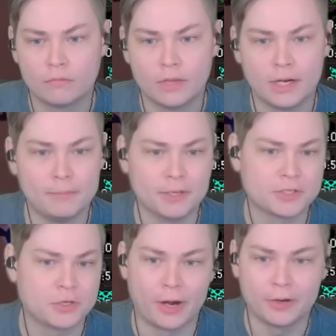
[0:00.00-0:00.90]
And I
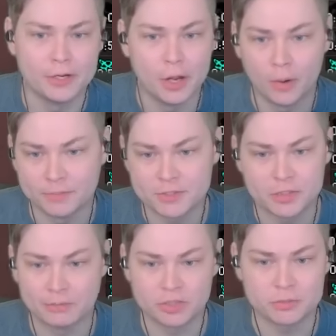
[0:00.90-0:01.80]
missed, so I already know I'm
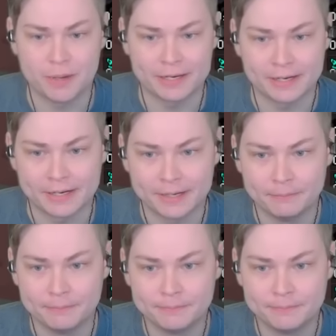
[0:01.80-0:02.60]
just specking again.